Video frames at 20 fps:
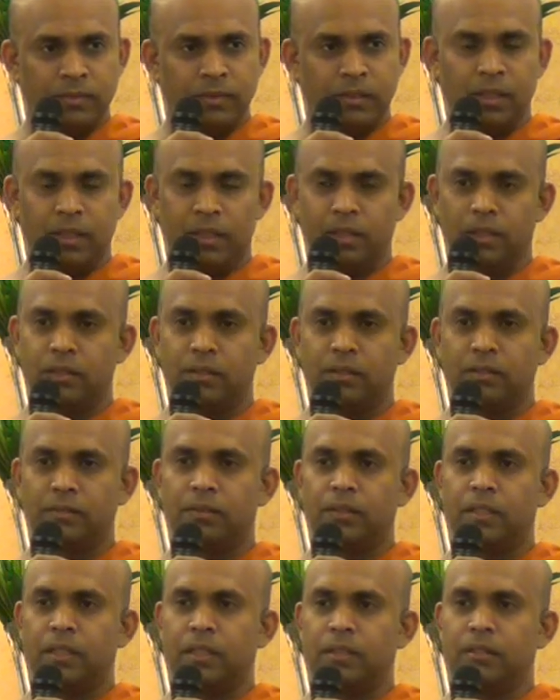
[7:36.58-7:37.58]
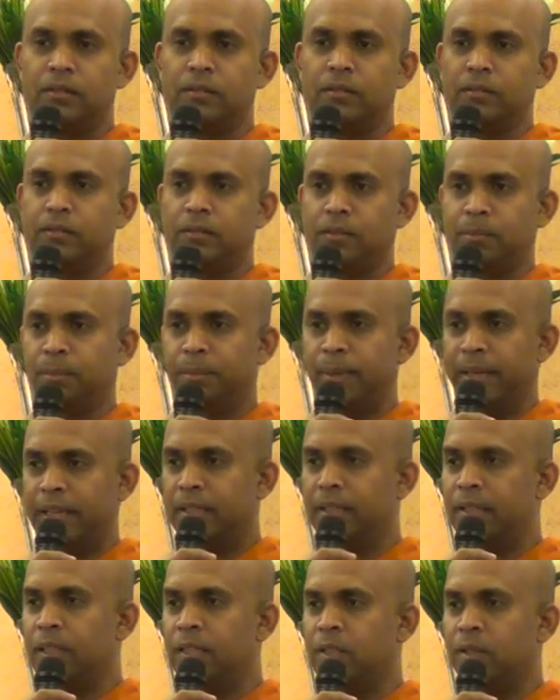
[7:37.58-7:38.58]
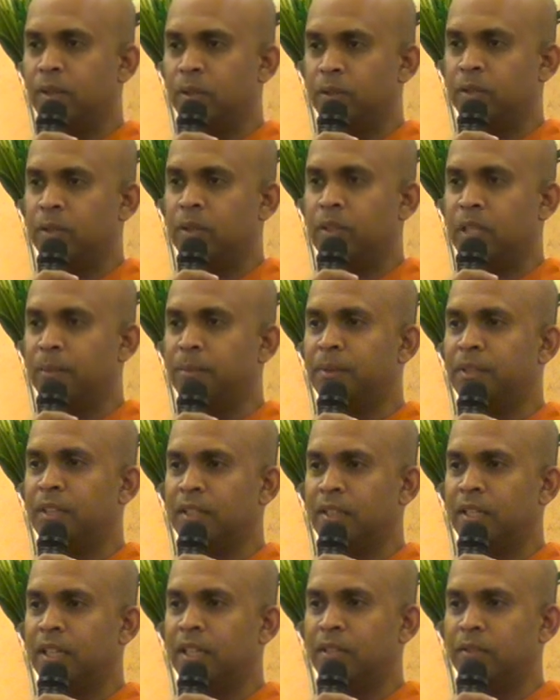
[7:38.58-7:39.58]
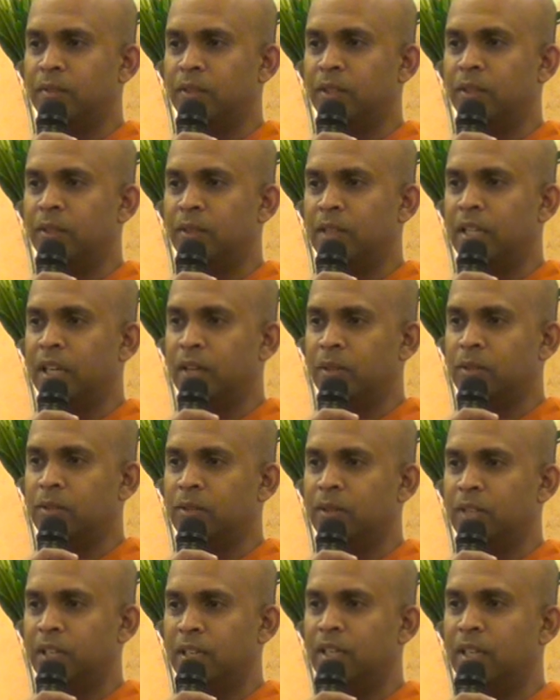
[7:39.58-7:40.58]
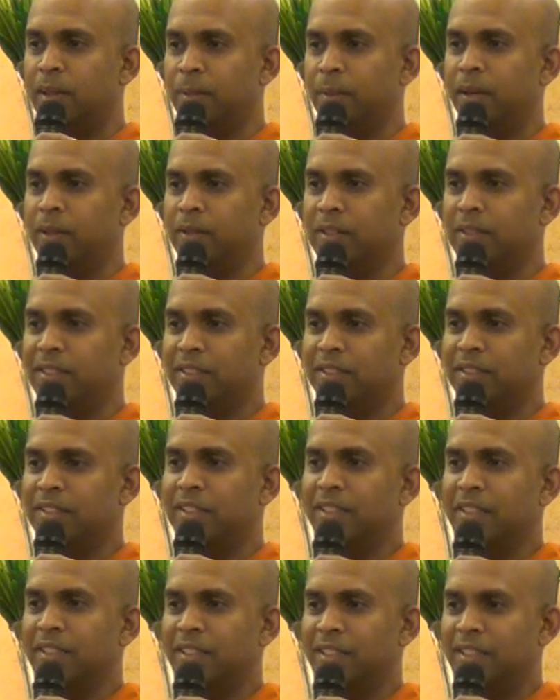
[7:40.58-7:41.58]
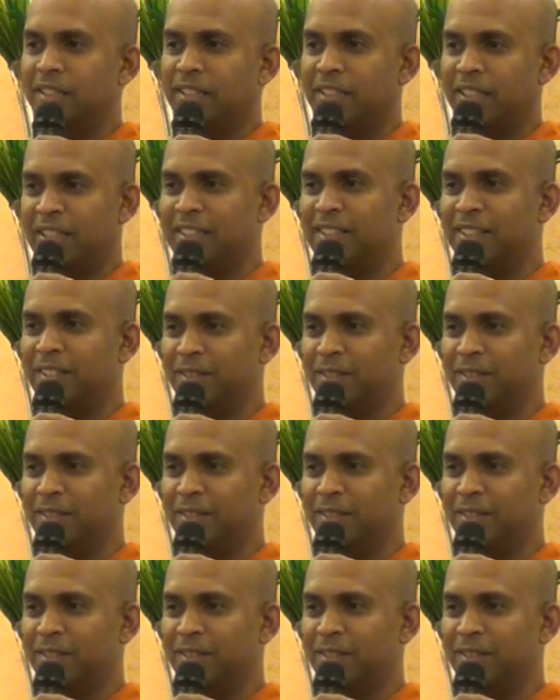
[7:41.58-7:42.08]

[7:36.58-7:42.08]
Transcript: And breath is also something that we don't have to think about, right?